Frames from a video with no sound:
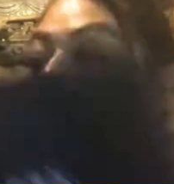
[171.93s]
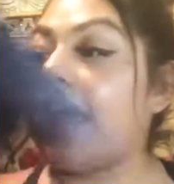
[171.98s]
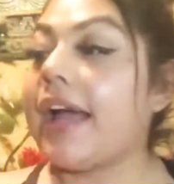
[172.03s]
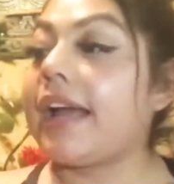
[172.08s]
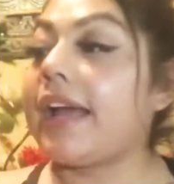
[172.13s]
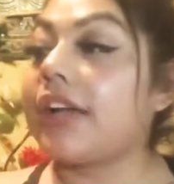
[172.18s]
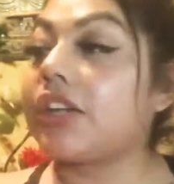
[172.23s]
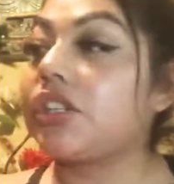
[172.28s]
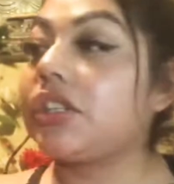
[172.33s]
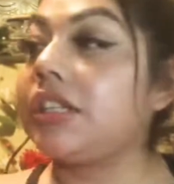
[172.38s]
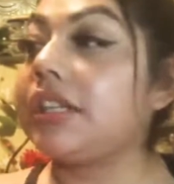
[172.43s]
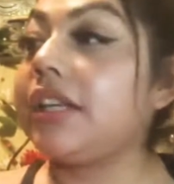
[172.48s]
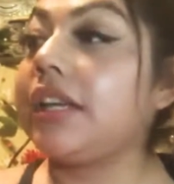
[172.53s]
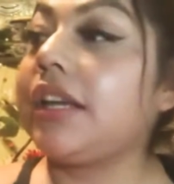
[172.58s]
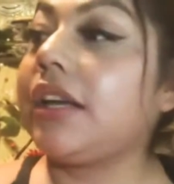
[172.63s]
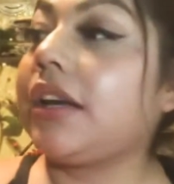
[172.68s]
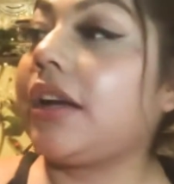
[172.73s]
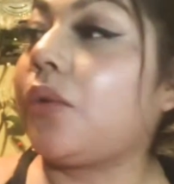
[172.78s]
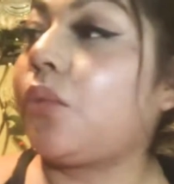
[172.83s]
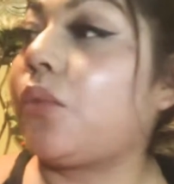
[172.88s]
I
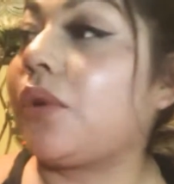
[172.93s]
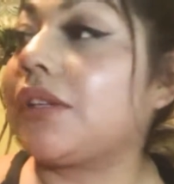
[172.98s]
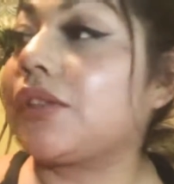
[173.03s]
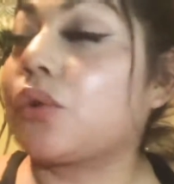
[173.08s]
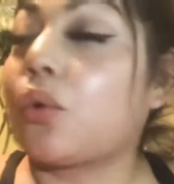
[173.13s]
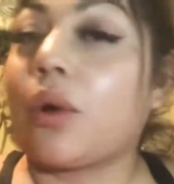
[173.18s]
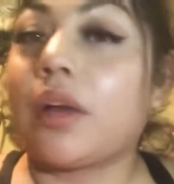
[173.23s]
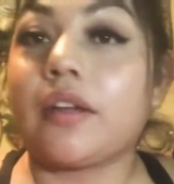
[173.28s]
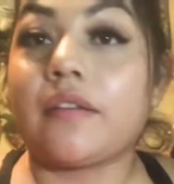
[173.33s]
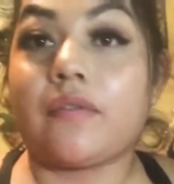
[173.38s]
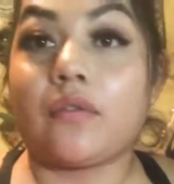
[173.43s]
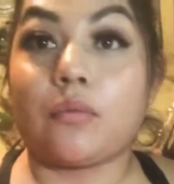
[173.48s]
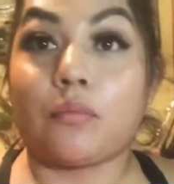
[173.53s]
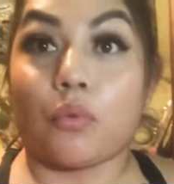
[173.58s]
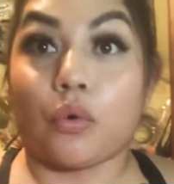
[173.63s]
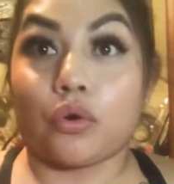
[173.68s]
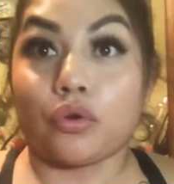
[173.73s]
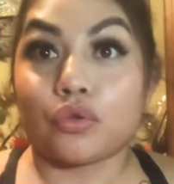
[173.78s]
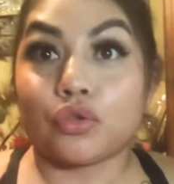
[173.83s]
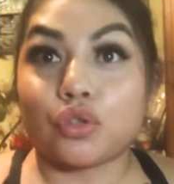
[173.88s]
actually was going for
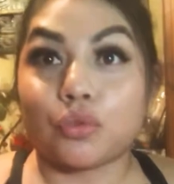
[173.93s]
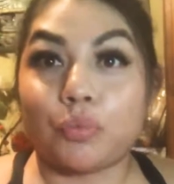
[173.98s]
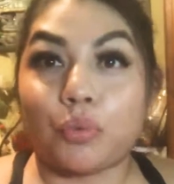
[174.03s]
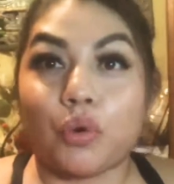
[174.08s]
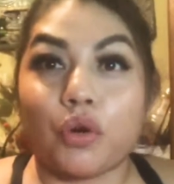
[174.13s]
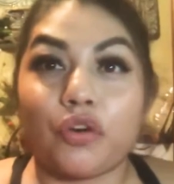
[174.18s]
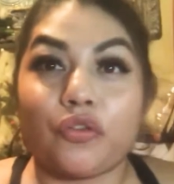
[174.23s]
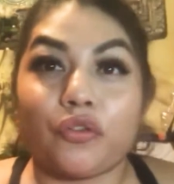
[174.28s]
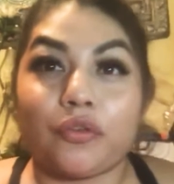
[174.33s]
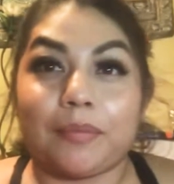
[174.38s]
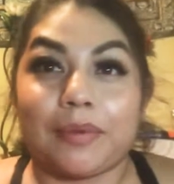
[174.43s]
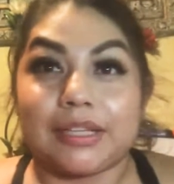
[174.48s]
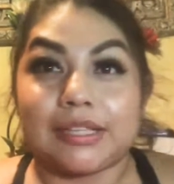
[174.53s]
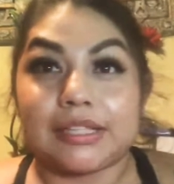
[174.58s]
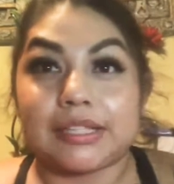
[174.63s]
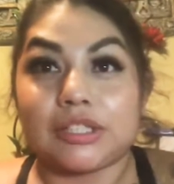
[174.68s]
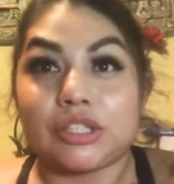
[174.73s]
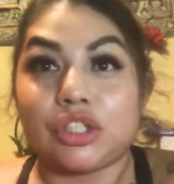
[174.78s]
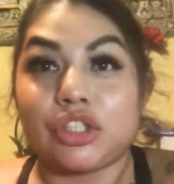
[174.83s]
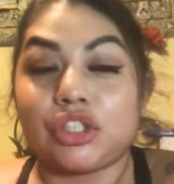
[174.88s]
moral support for my
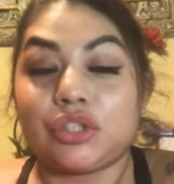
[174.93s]
sister.